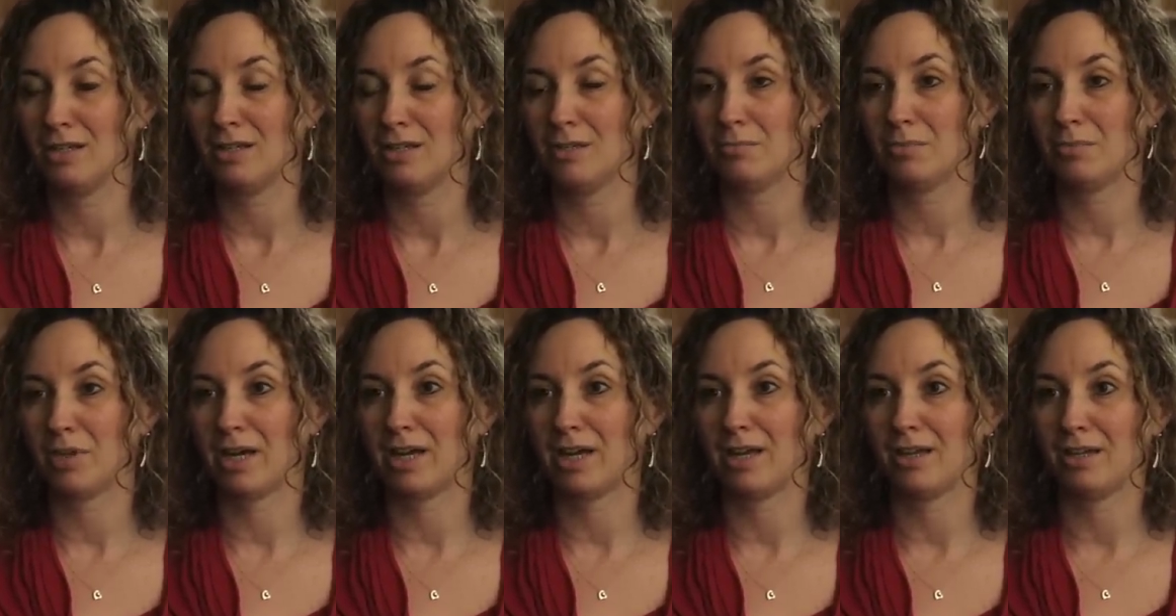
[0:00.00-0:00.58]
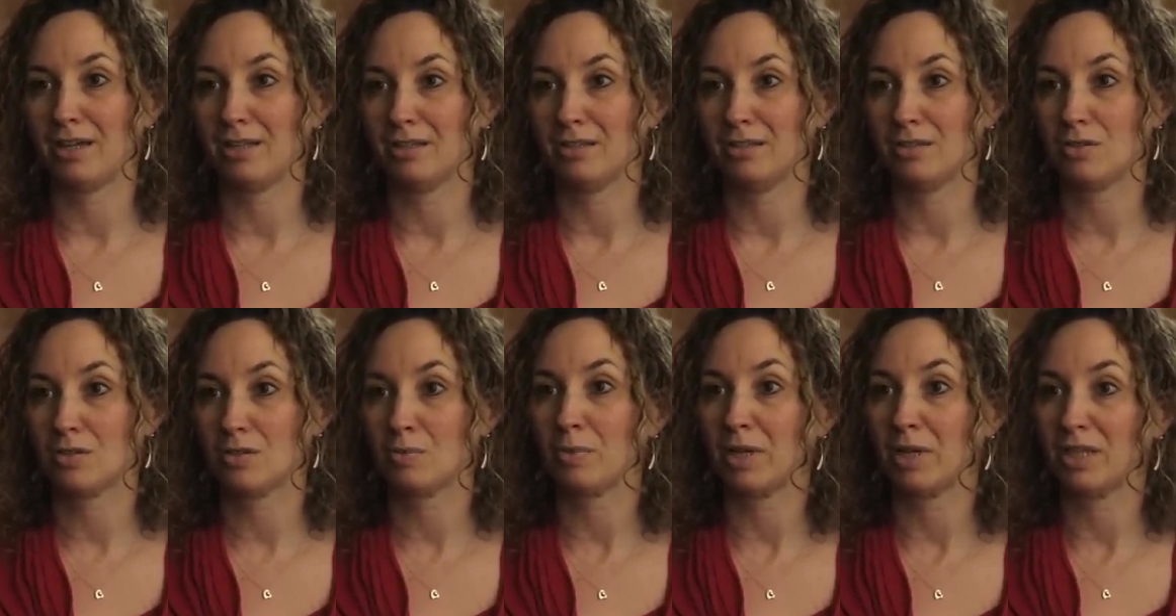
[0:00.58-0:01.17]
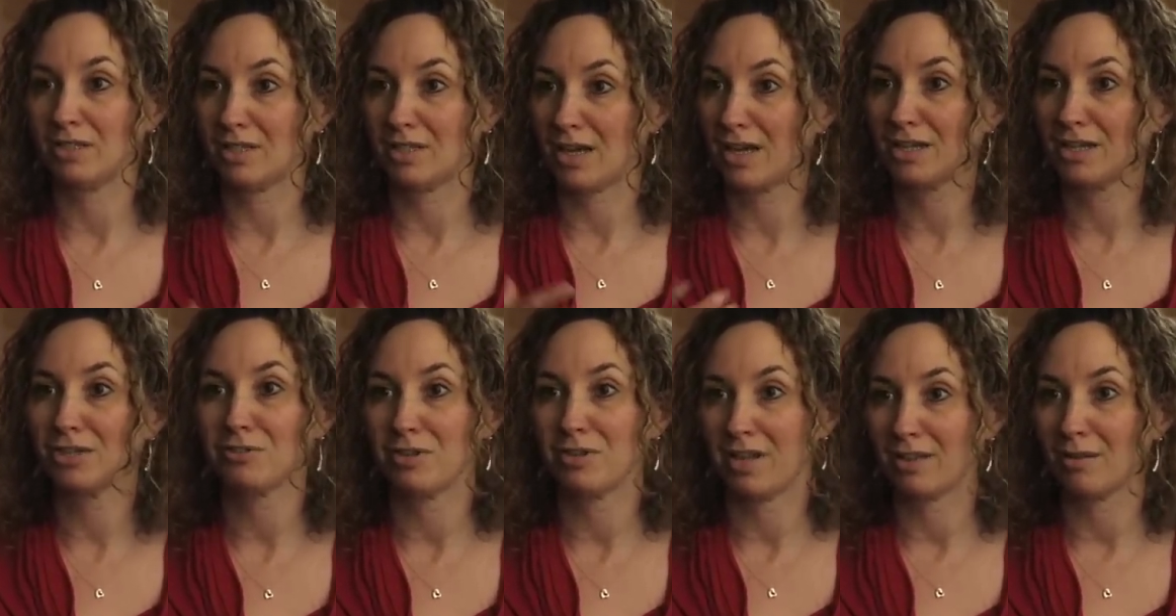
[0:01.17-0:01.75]
by just by
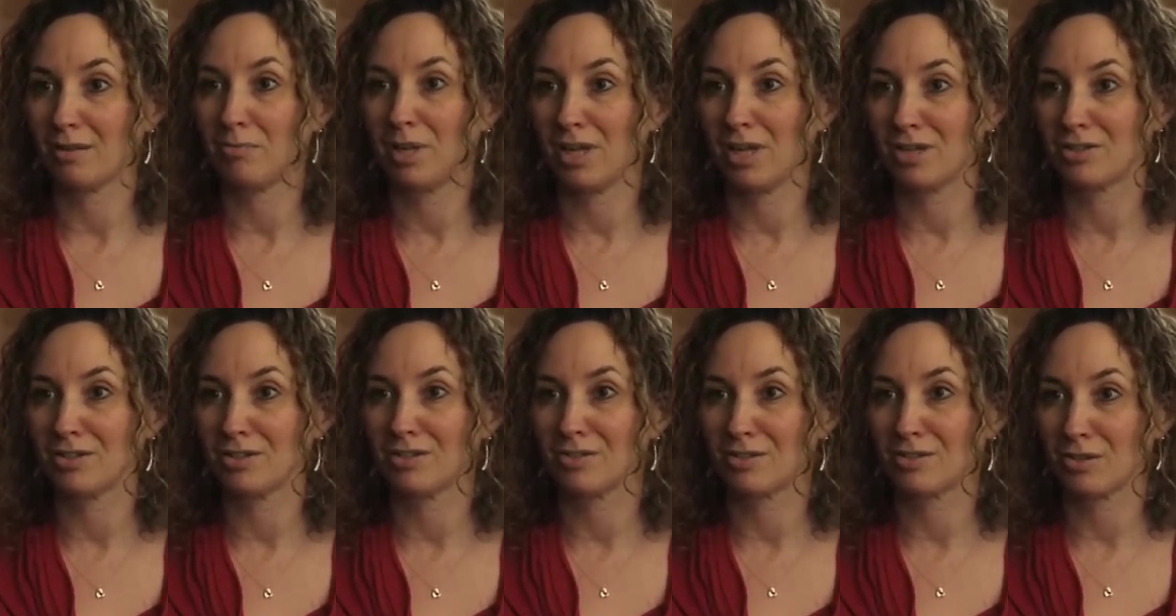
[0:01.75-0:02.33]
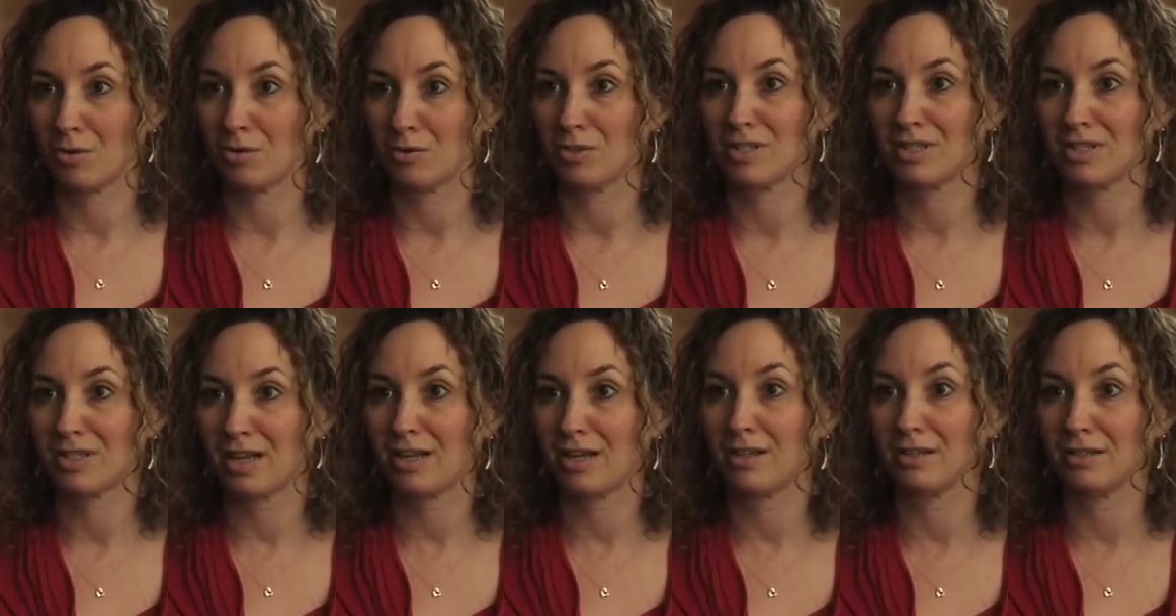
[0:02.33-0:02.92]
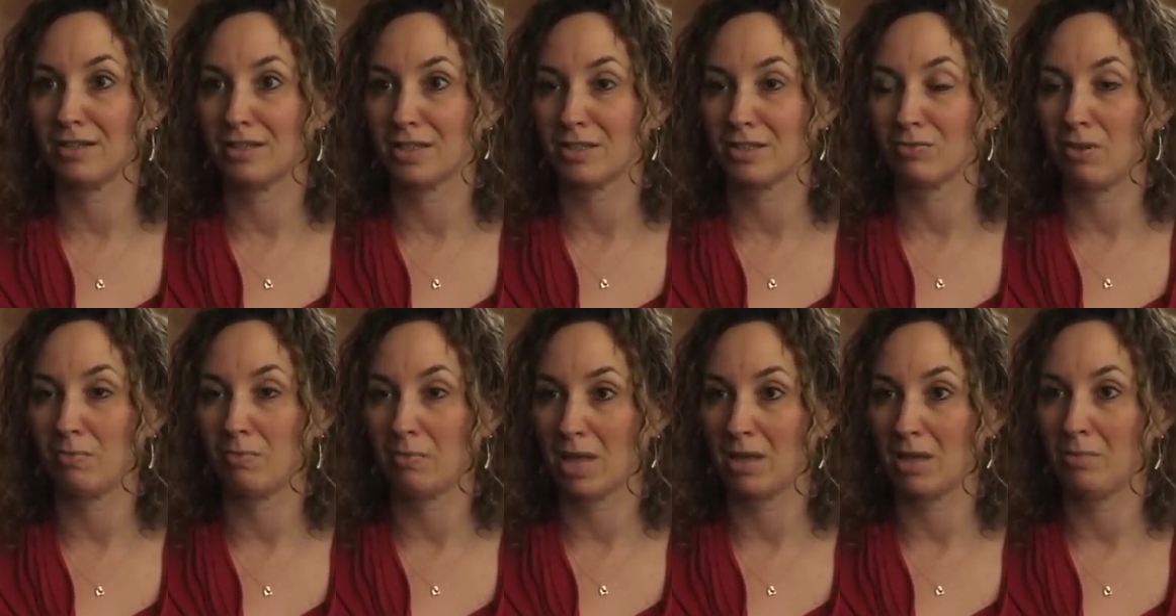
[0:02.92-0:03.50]
doctoring the patient's own cells,
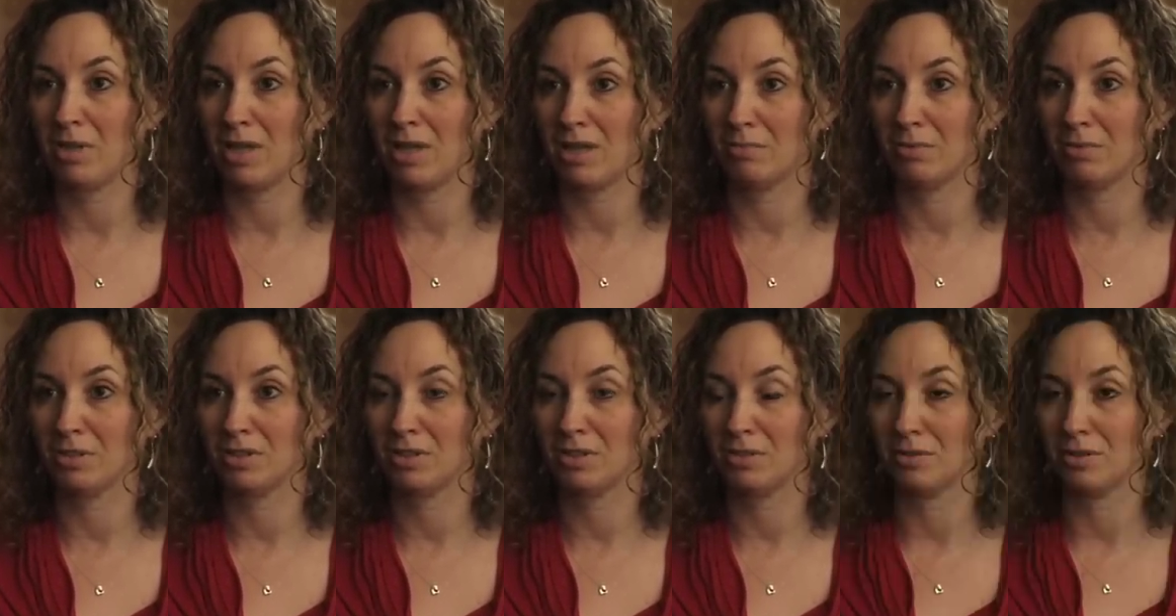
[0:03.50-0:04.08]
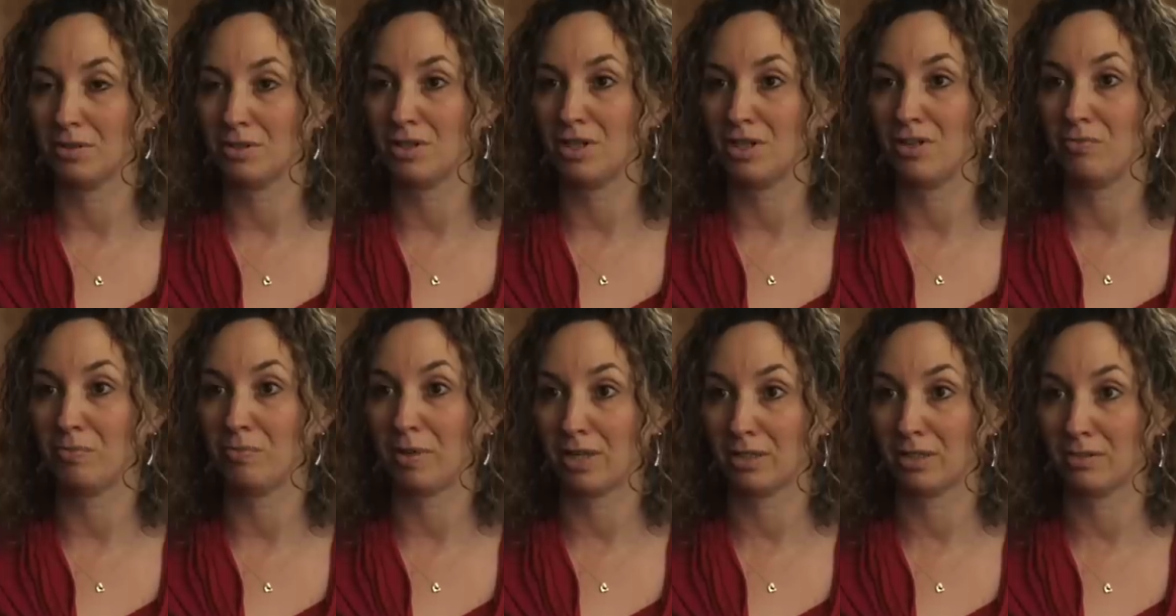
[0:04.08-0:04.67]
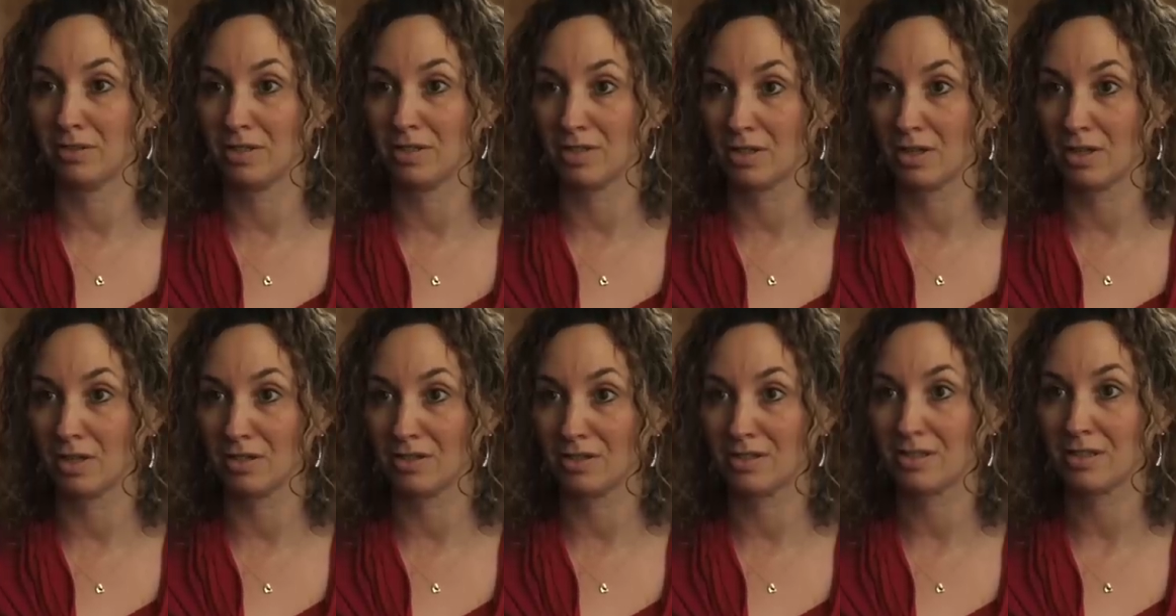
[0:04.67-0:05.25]
we may be able to achieve better
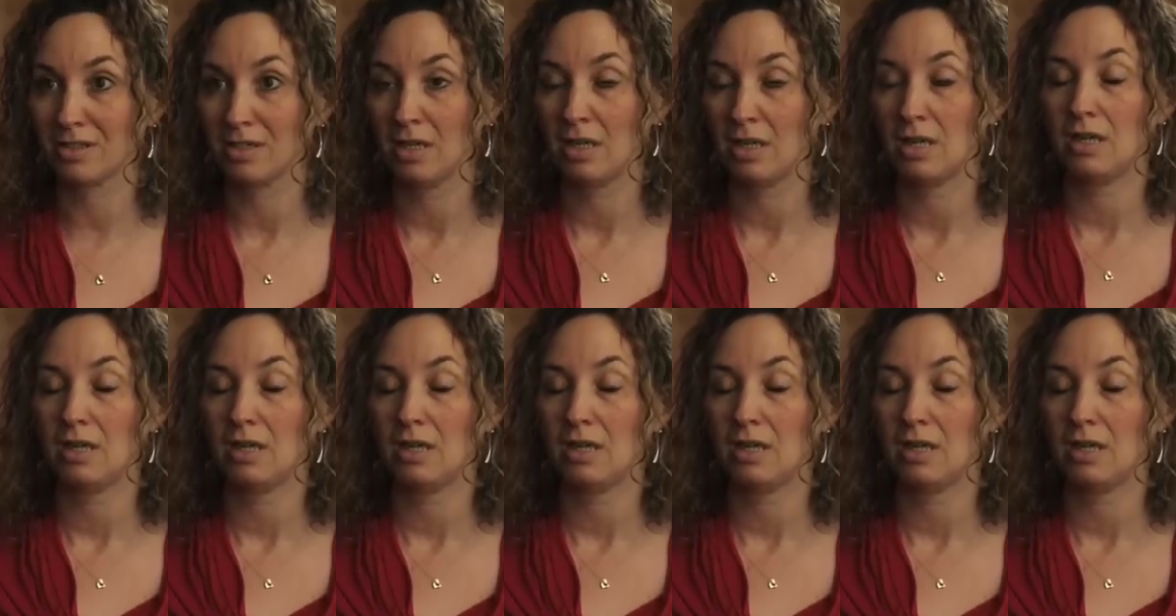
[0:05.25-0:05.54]
results.